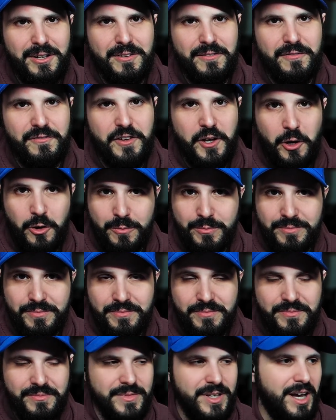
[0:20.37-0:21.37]
film
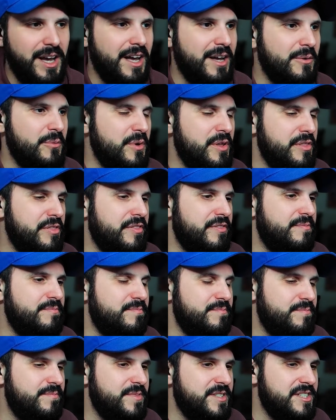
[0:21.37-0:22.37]
with
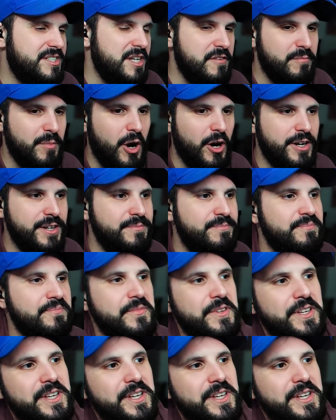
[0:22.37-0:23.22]
Steve Martin.